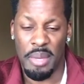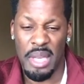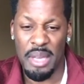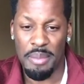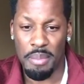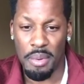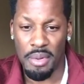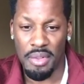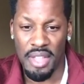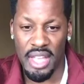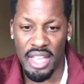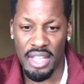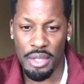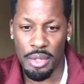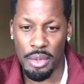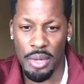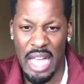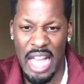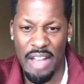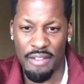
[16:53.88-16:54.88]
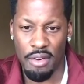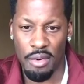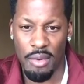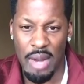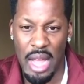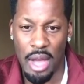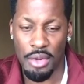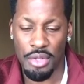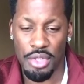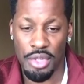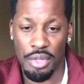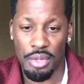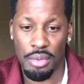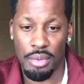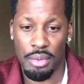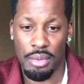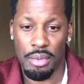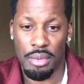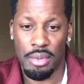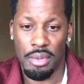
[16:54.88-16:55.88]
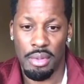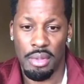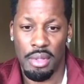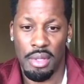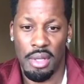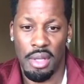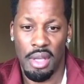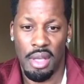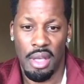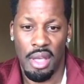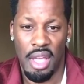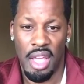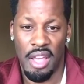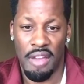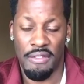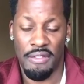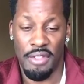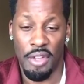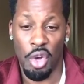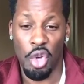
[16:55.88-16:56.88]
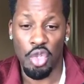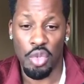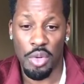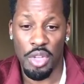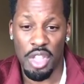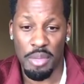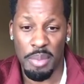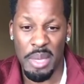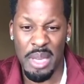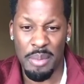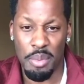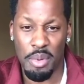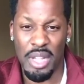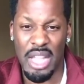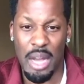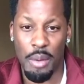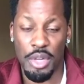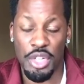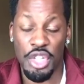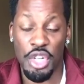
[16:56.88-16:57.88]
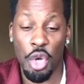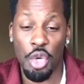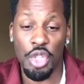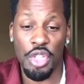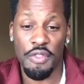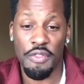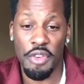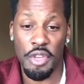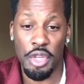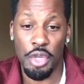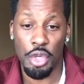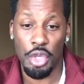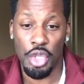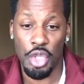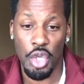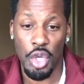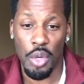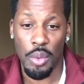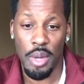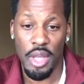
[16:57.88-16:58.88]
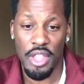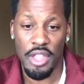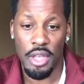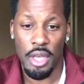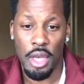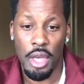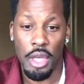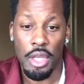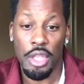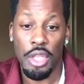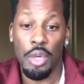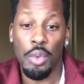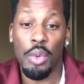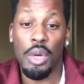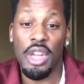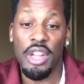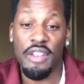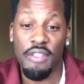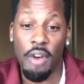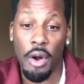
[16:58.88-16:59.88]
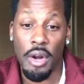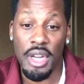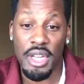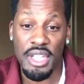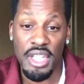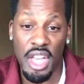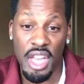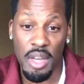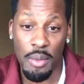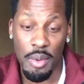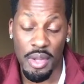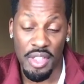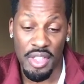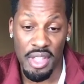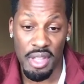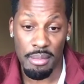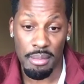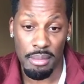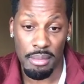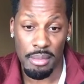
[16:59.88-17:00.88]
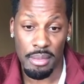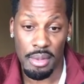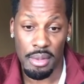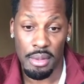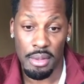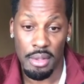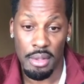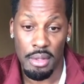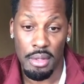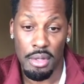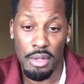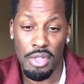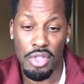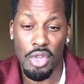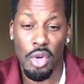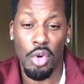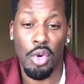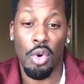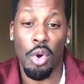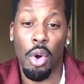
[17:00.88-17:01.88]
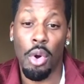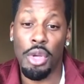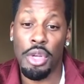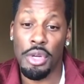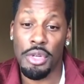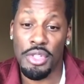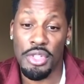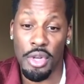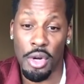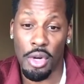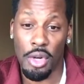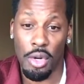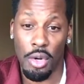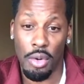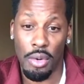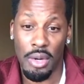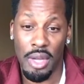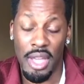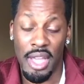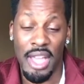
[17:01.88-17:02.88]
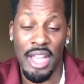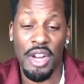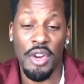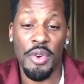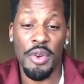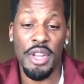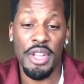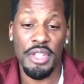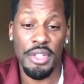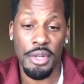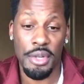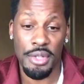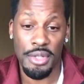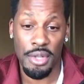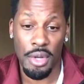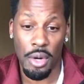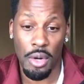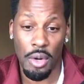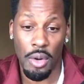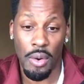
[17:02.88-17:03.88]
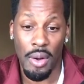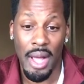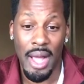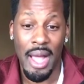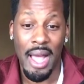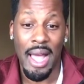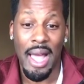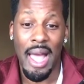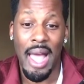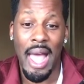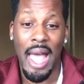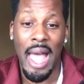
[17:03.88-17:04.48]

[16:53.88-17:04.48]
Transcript: the people that you have around you, if those were the people that were chosen for you to do it with, you would have already done it with them. So grow your circle, increase your circle,